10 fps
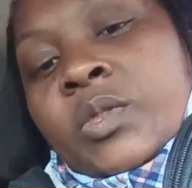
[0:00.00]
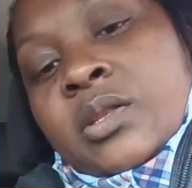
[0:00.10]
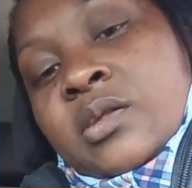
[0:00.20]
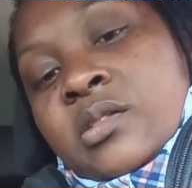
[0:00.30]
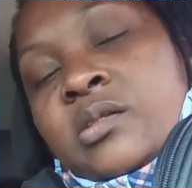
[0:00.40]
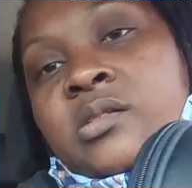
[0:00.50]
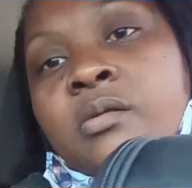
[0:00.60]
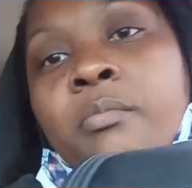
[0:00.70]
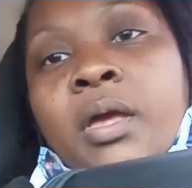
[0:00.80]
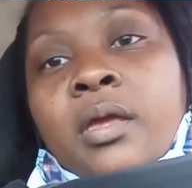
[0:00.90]
this is the
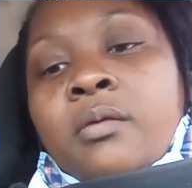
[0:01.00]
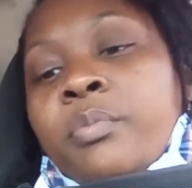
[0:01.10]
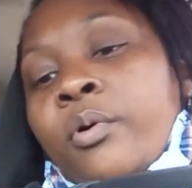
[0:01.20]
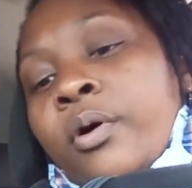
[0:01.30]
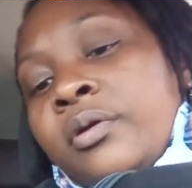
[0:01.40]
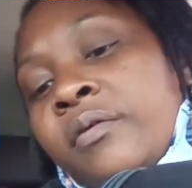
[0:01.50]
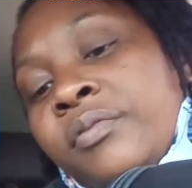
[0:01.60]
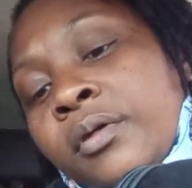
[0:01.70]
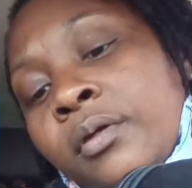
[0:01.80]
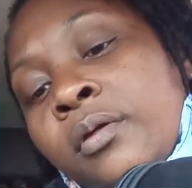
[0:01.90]
main part of
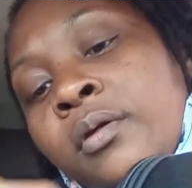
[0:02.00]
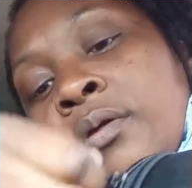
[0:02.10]
the